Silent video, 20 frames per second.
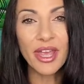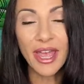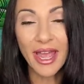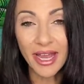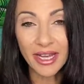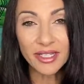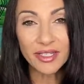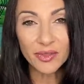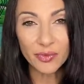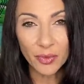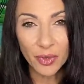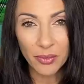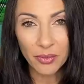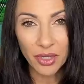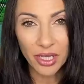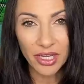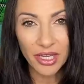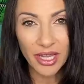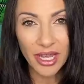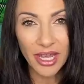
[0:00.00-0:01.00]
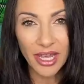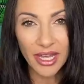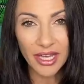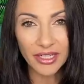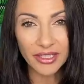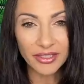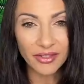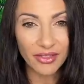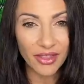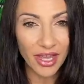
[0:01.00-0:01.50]
and swimming,
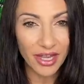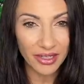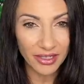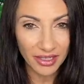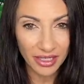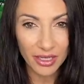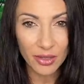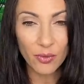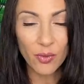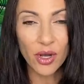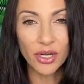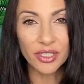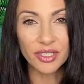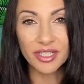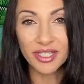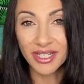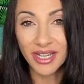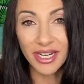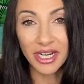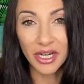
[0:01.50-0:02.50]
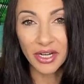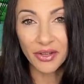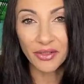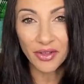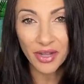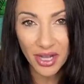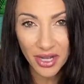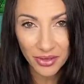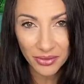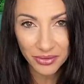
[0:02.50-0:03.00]
and that he wanted to get out of the
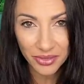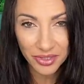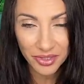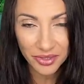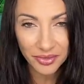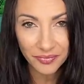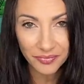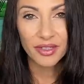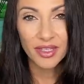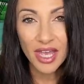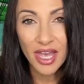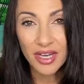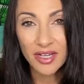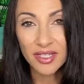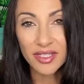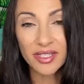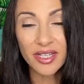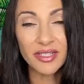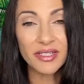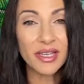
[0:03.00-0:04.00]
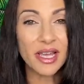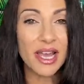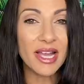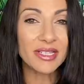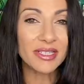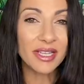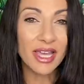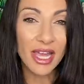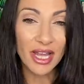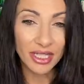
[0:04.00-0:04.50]
house. Candus said to
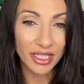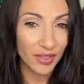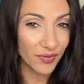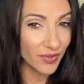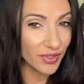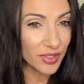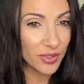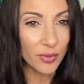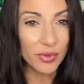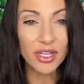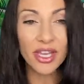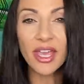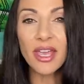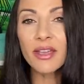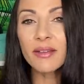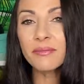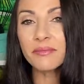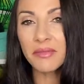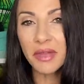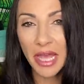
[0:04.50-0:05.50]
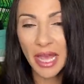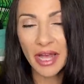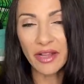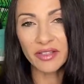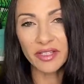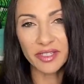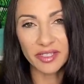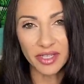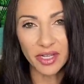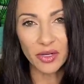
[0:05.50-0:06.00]
ask Ally if it's okay.
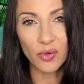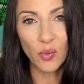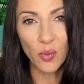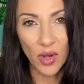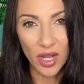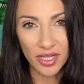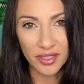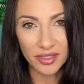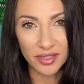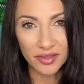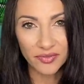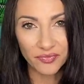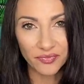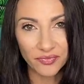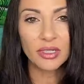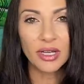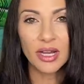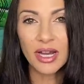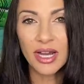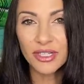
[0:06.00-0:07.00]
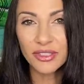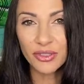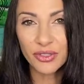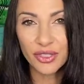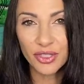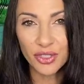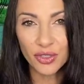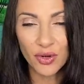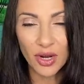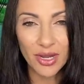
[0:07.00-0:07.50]
Ally said it was. Hunter
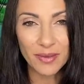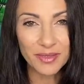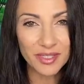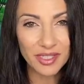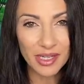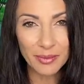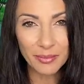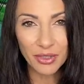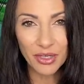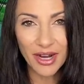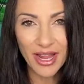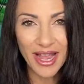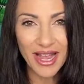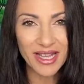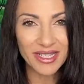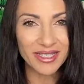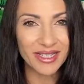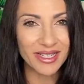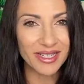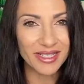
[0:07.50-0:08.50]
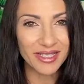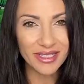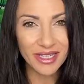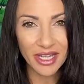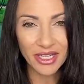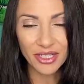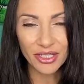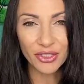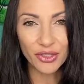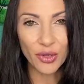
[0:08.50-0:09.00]
described Summer as
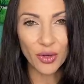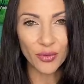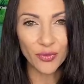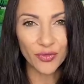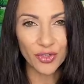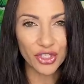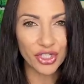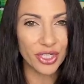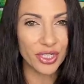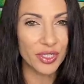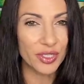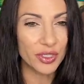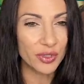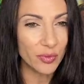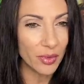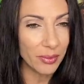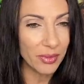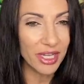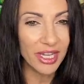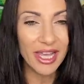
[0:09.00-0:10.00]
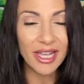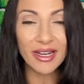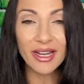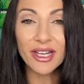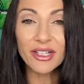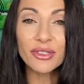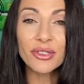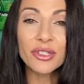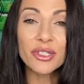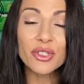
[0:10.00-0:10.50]
excited to go fishing and swimming, and
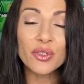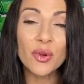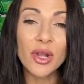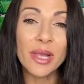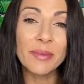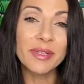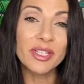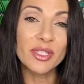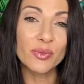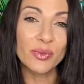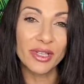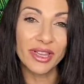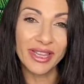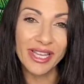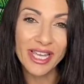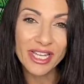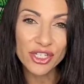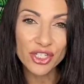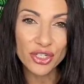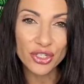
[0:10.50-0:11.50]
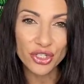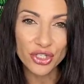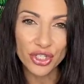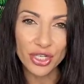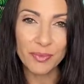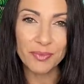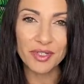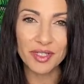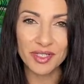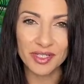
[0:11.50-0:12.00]
Hunter described his
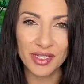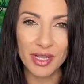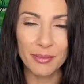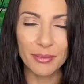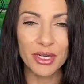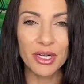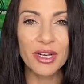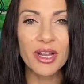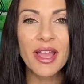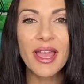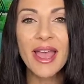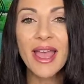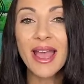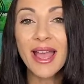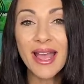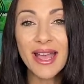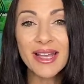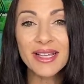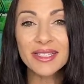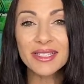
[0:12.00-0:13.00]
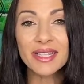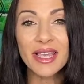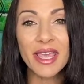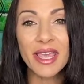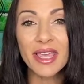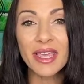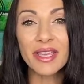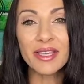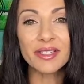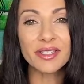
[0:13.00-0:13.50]
relationship to Summer as
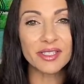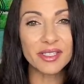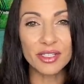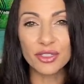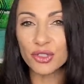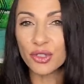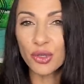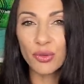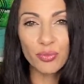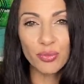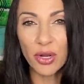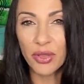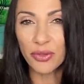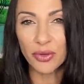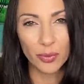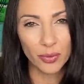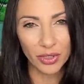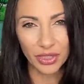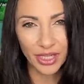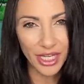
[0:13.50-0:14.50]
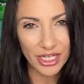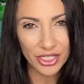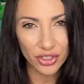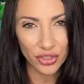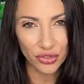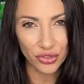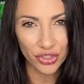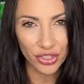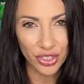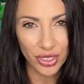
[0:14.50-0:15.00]
a sister brother
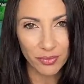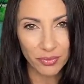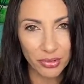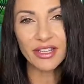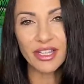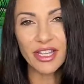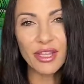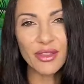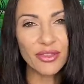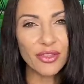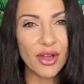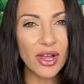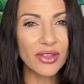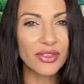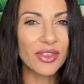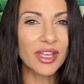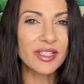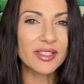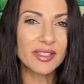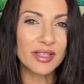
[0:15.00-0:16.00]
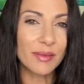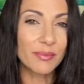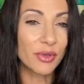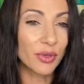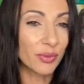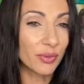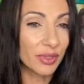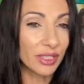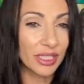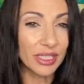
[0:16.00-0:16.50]
relationship. He thought that Summer
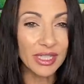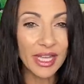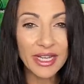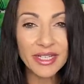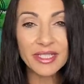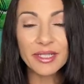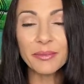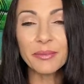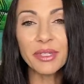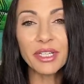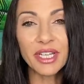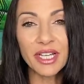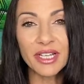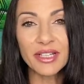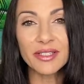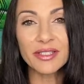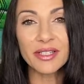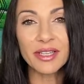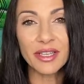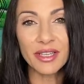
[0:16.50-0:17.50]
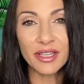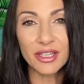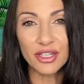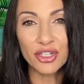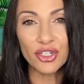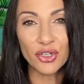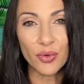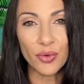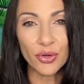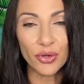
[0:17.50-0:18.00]
really liked him because he
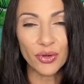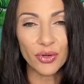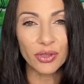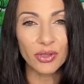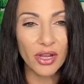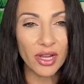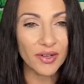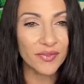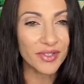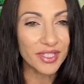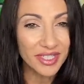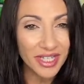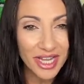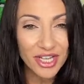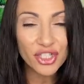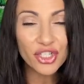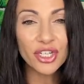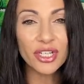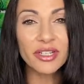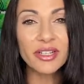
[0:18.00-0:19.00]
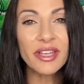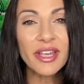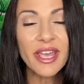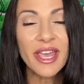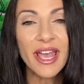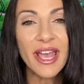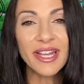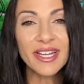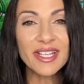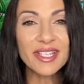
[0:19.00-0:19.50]
showed her a lot of attention,
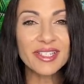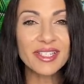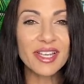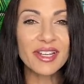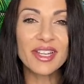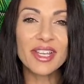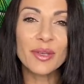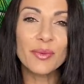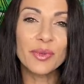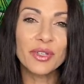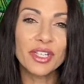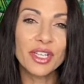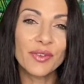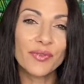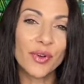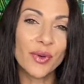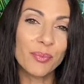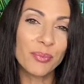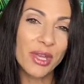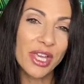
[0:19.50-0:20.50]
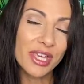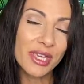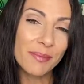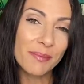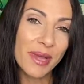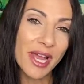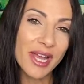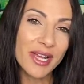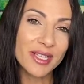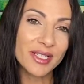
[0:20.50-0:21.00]
and he said he would give her
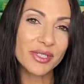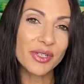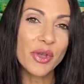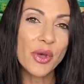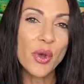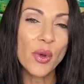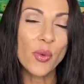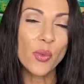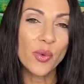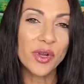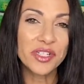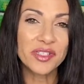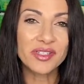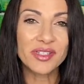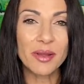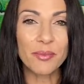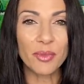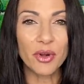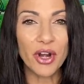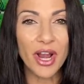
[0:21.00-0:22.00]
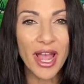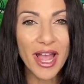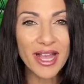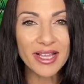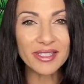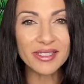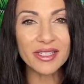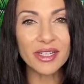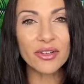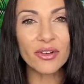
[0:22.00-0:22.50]
piggybacks when Summer
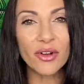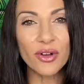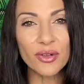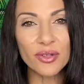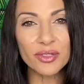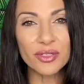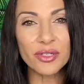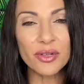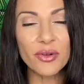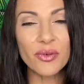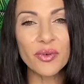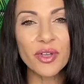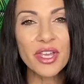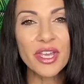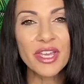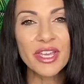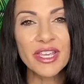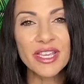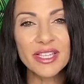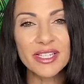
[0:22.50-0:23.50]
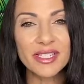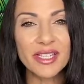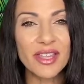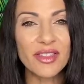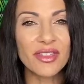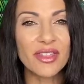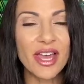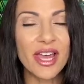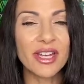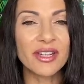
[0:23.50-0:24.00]
asked, and also he
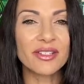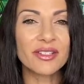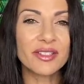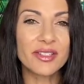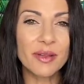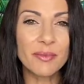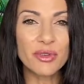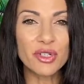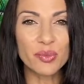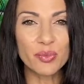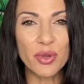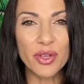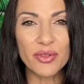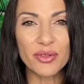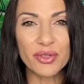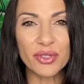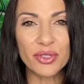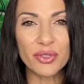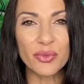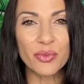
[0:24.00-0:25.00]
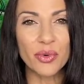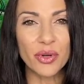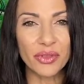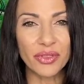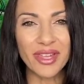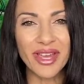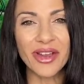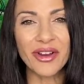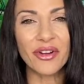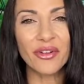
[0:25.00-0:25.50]
said that Summer's brothers weren't
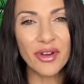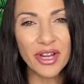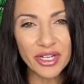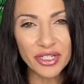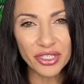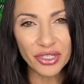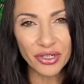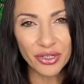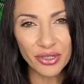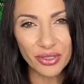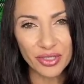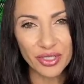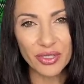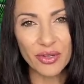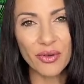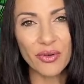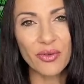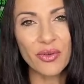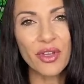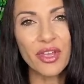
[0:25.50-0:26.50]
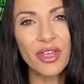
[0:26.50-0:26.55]
that great to her, so